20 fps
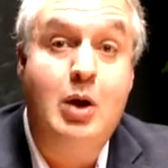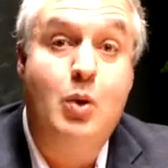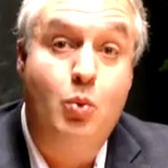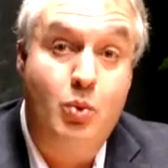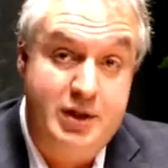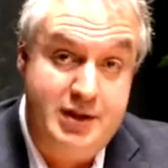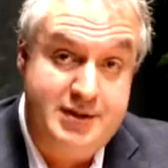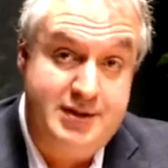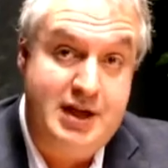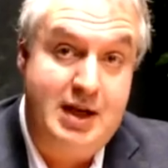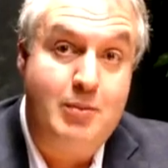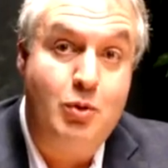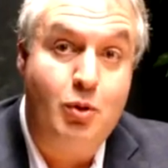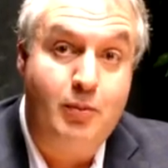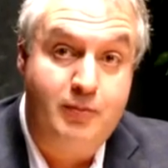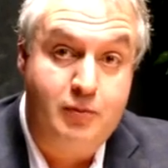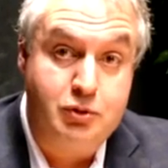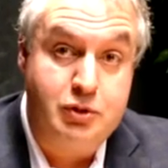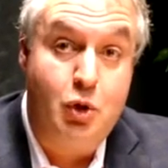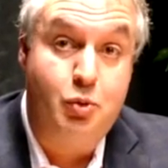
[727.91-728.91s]
with the same,
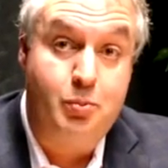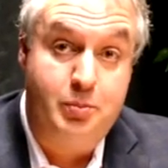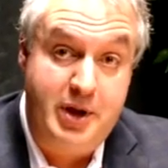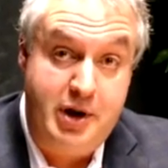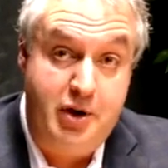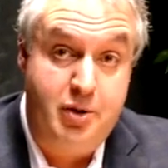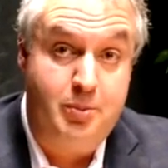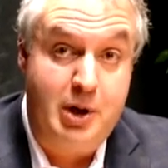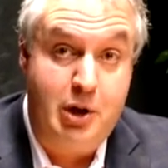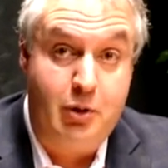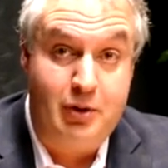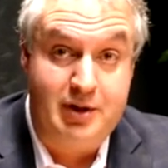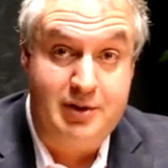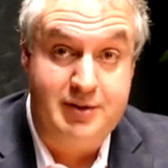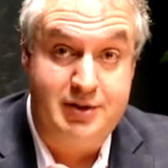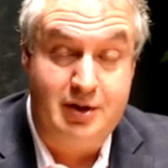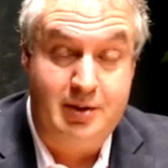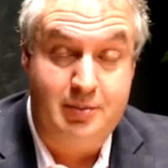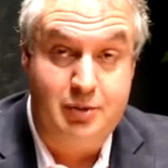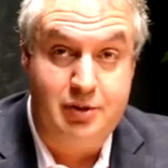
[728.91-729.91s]
hopefully, or better power
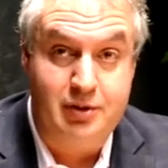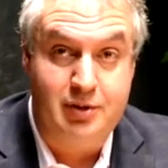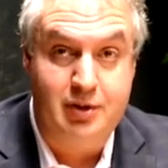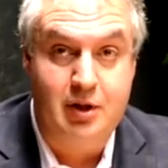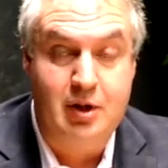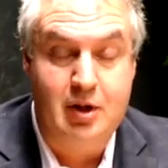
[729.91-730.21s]
consumption.